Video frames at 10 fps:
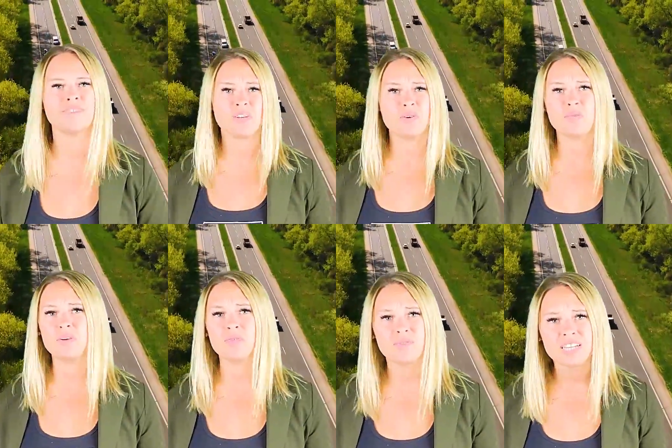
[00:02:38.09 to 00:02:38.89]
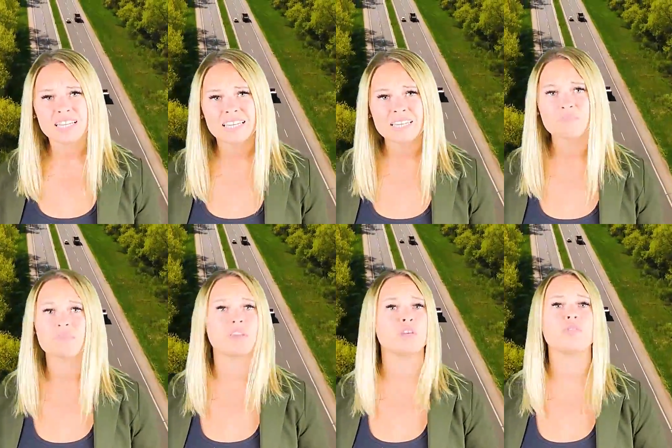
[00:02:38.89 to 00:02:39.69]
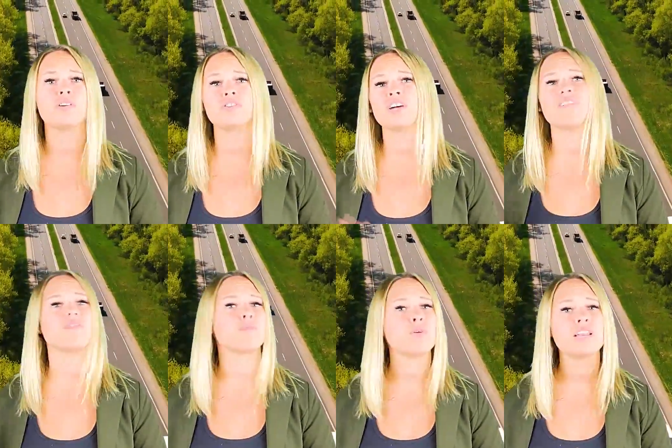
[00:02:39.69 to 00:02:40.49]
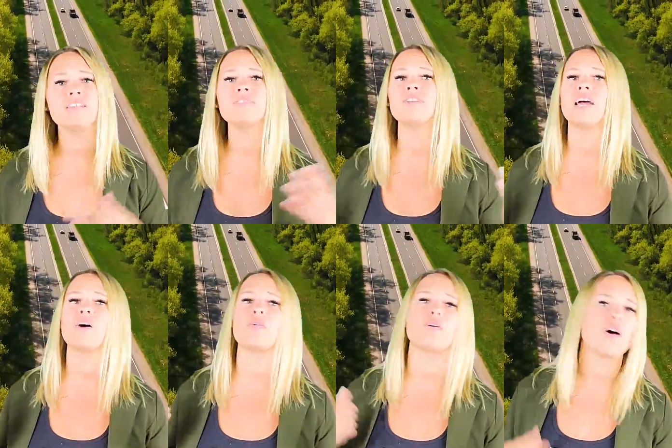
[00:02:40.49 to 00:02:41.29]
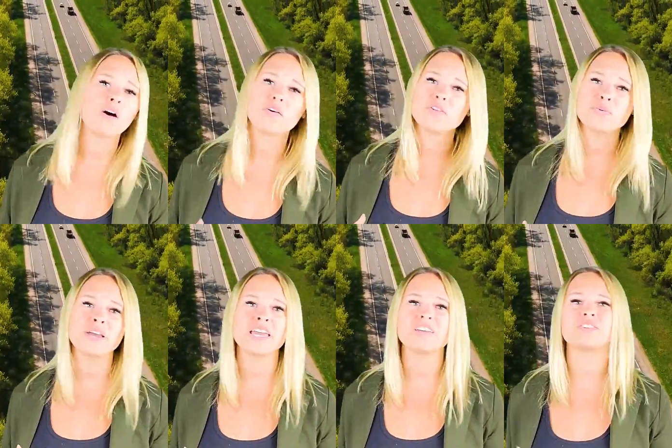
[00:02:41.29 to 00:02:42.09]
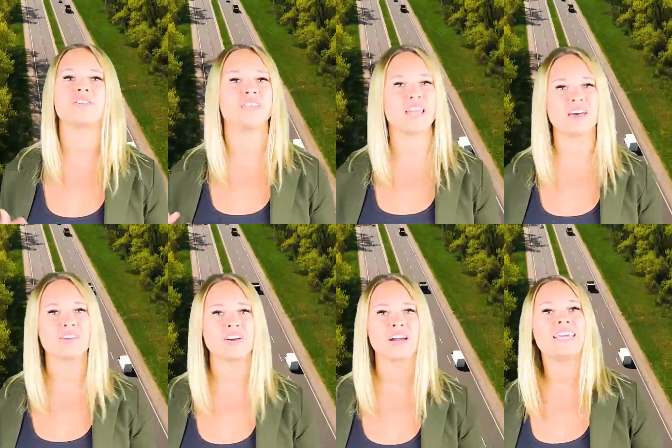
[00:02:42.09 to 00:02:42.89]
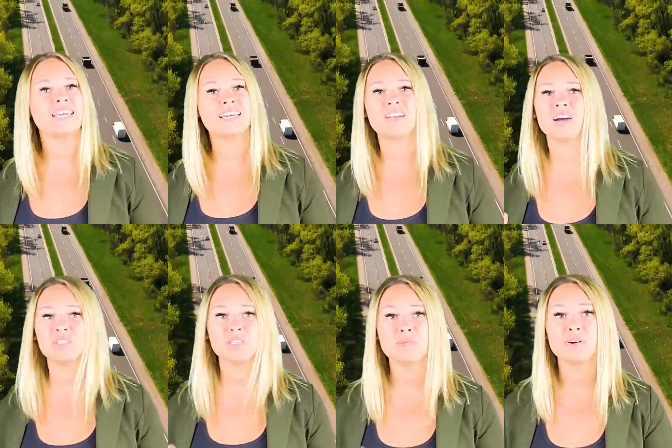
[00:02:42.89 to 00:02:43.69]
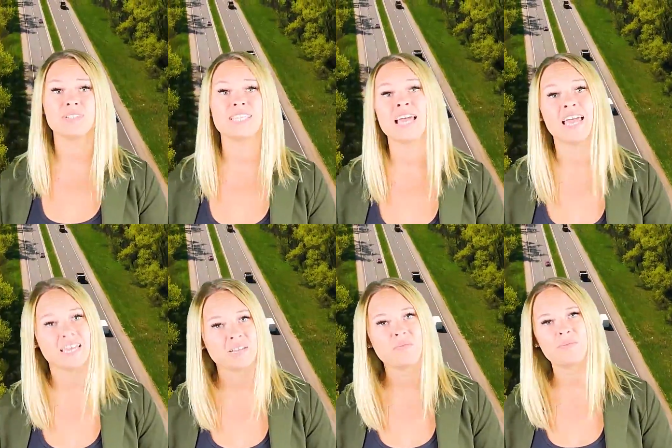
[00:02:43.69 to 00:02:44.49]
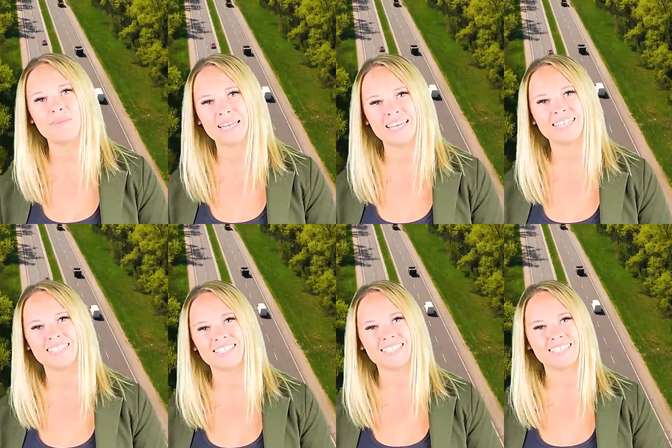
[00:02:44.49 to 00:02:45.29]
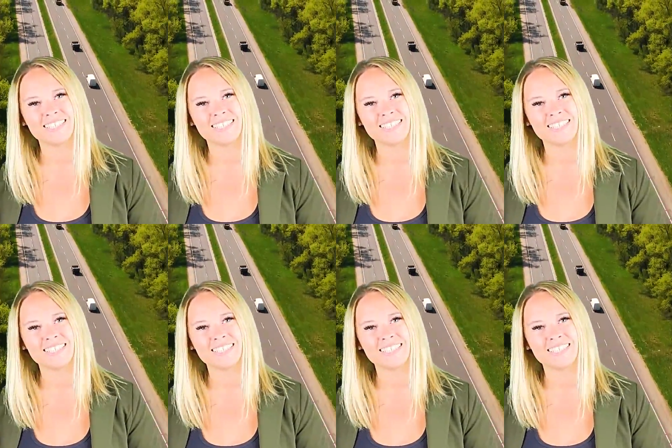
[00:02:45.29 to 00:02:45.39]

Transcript: No commute, really. You can drive from one end of town all the way to the other in under about 10 minutes.